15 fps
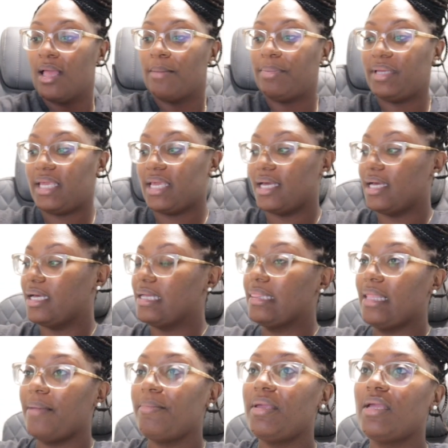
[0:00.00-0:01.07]
But yeah,
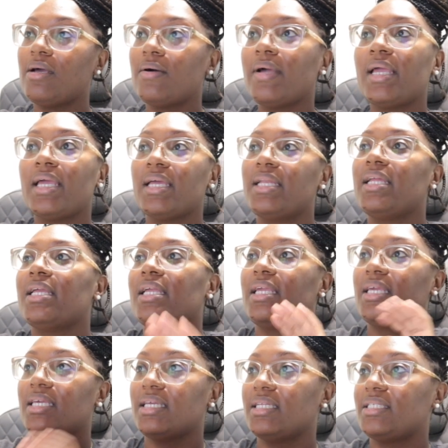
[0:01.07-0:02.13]
let me go ahead and
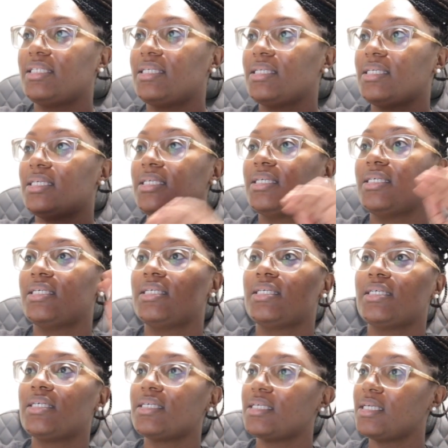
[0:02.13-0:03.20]
get
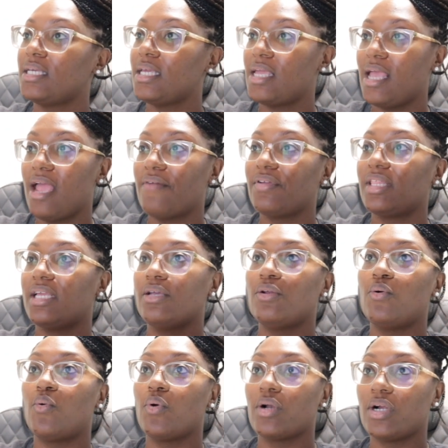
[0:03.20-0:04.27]
everything in
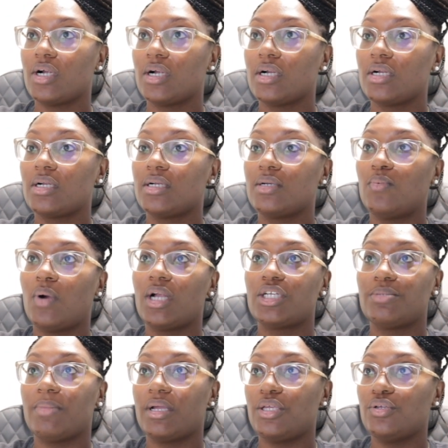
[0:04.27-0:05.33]
order.
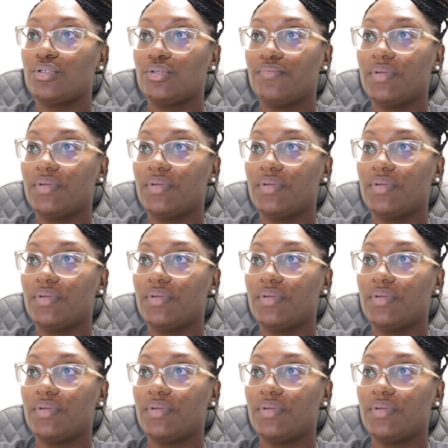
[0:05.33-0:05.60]
Watch my YouTube